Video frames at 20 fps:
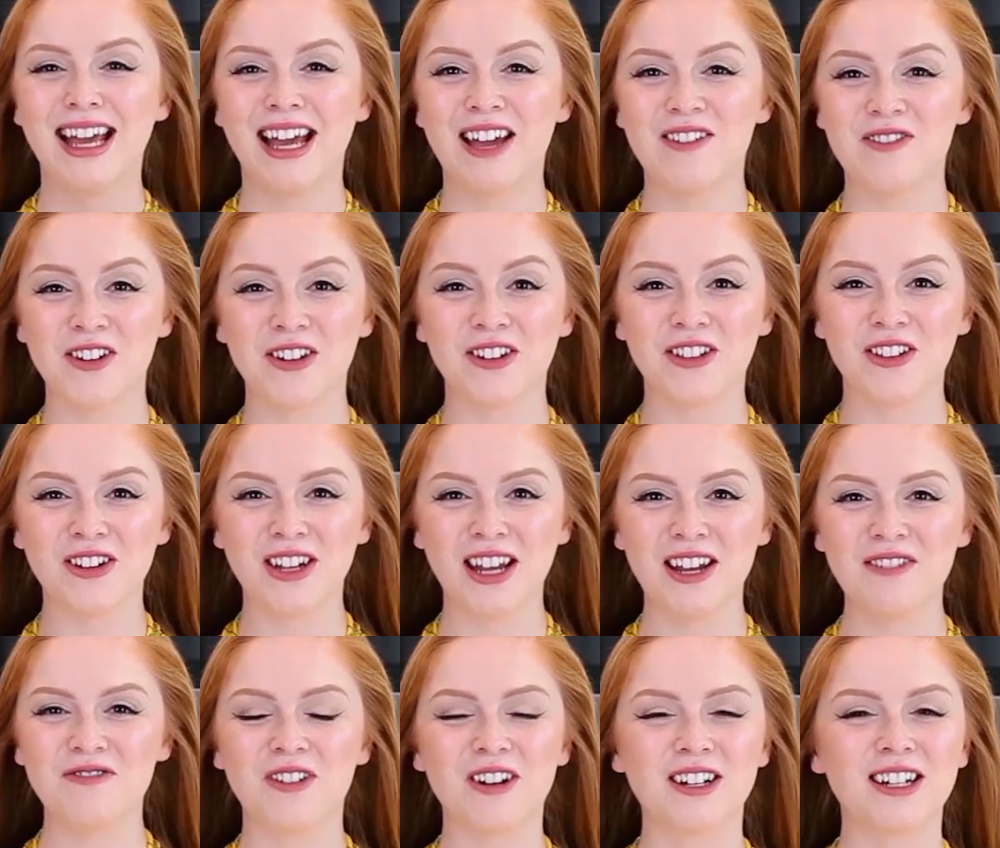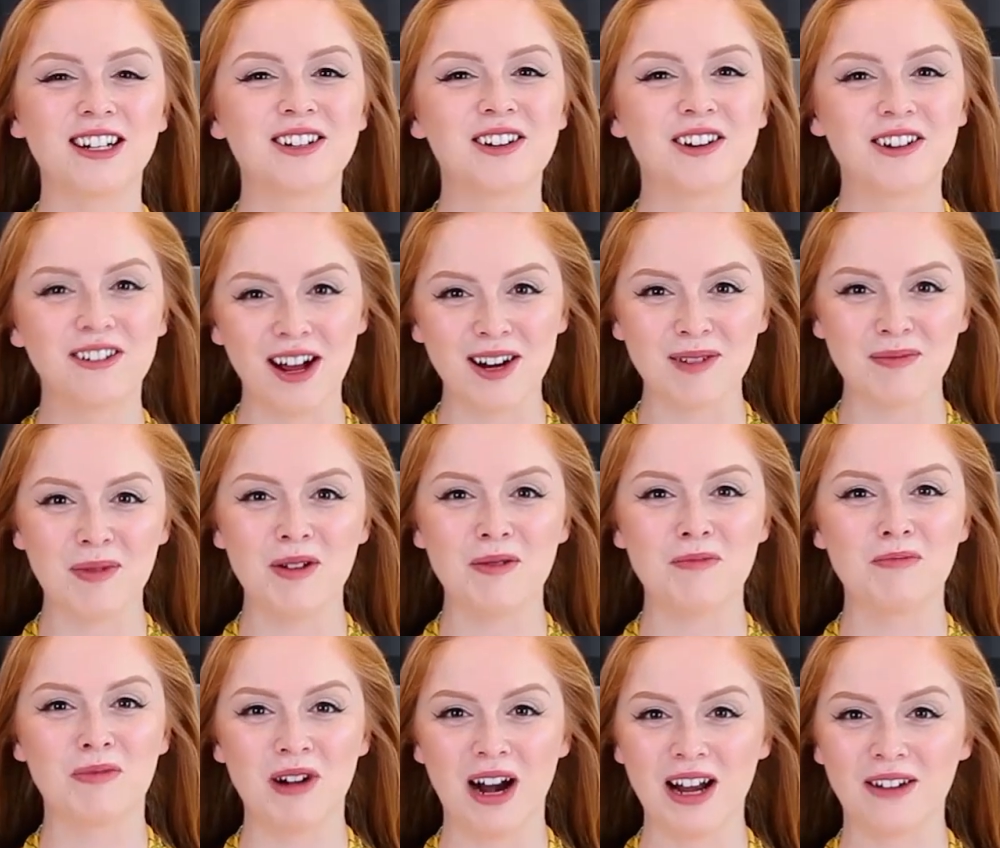If you're looking for an incredible
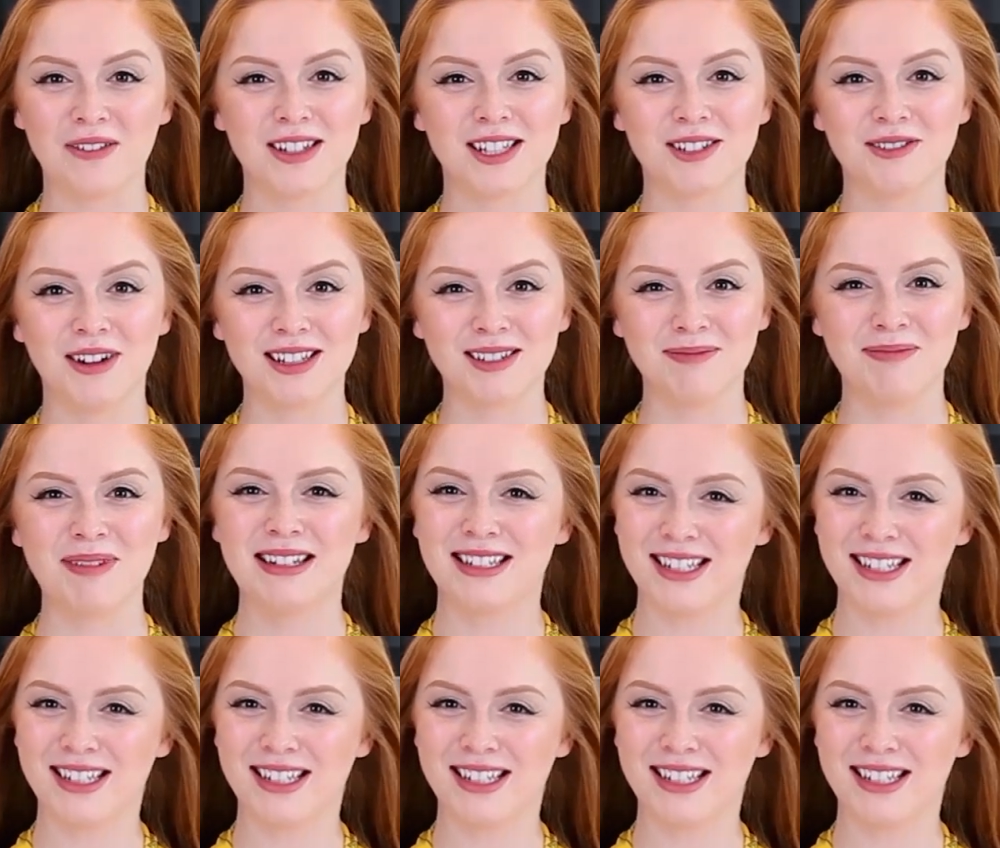breakfast recipe,